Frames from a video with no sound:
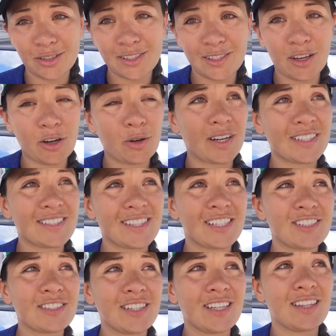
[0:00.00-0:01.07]
So
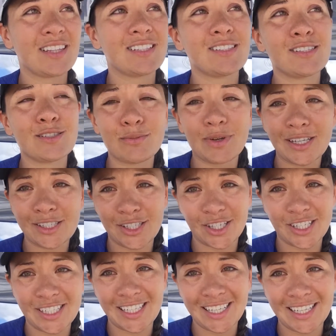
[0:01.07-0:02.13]
essentially this is my
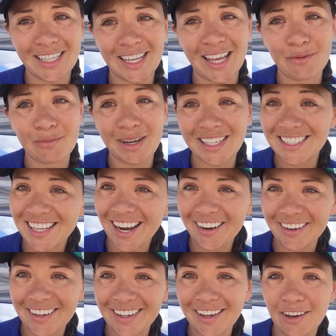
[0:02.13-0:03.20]
journey and my
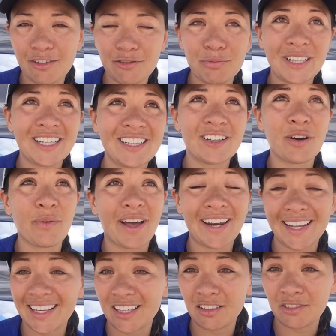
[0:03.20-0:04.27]
diary of planning a
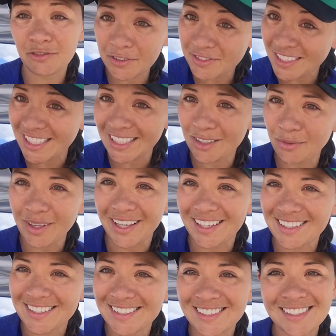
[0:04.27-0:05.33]
wedding in 15
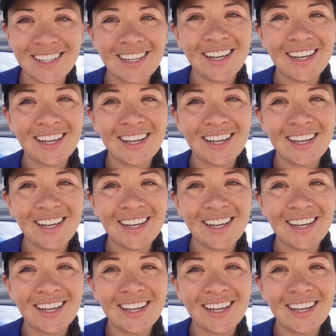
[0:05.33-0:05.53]
weeks.